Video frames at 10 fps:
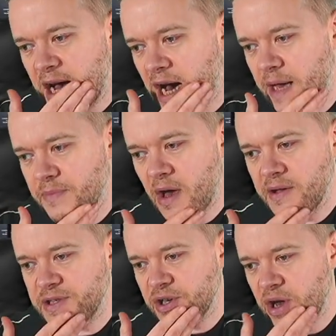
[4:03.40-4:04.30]
I'm going
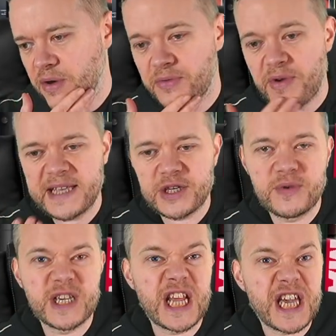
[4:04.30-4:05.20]
to go three two
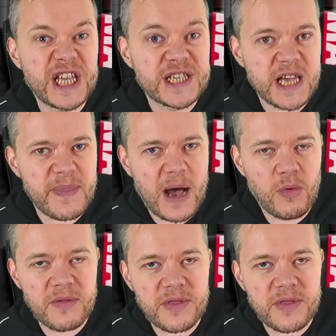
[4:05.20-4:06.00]
to Leeds in that one.